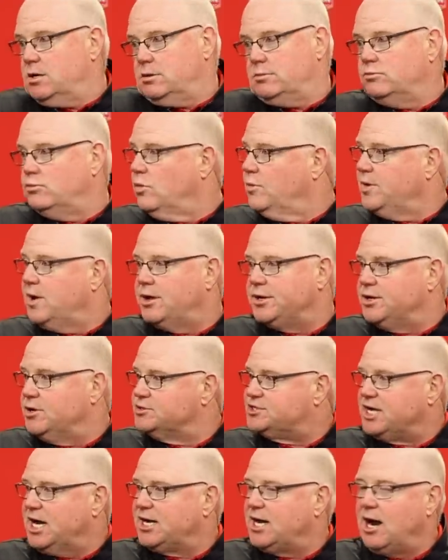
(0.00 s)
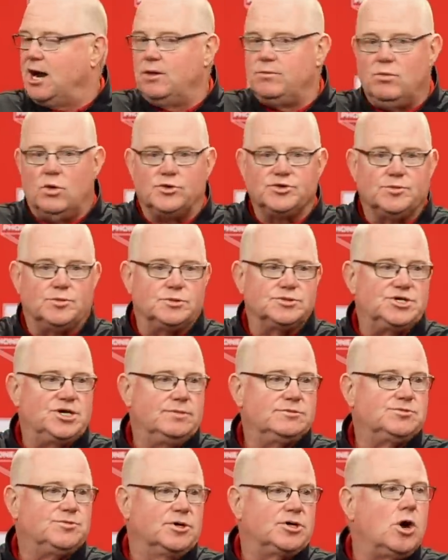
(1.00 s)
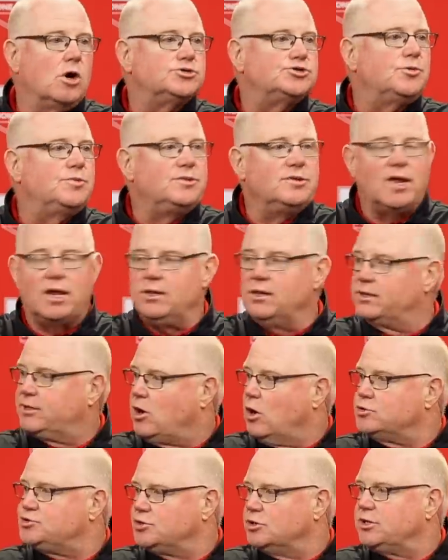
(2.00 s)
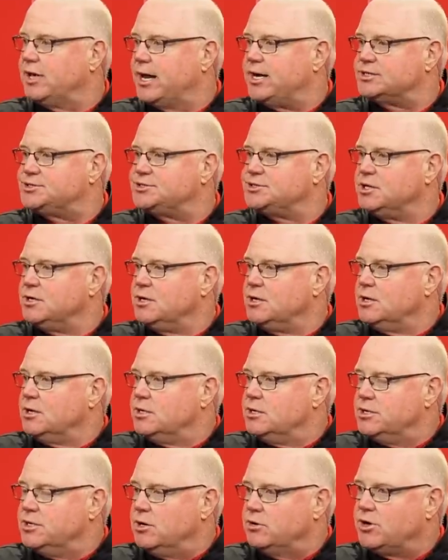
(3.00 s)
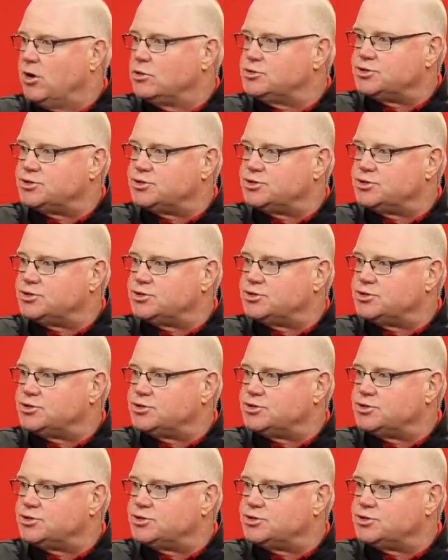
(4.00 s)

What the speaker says: we'll be able to use that guy on multiple teams. But coach will let us use